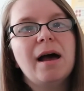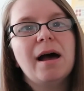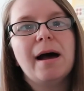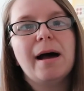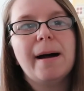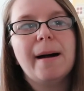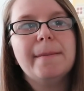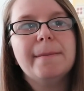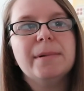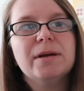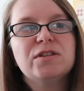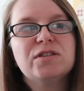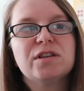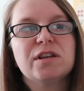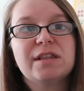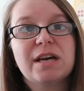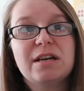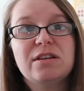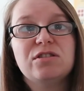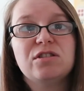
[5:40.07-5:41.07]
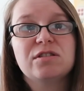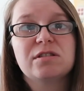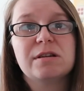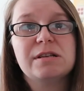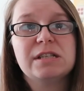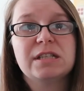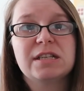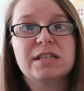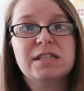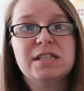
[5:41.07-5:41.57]
Um, so that is just
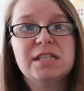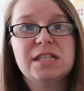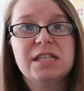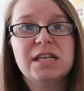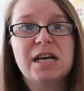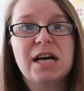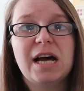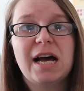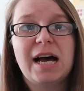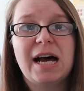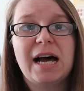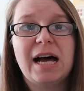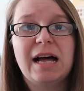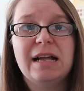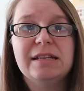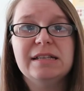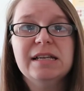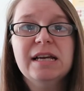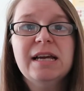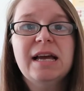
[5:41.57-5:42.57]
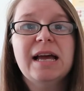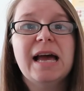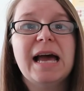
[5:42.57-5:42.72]
something to consider and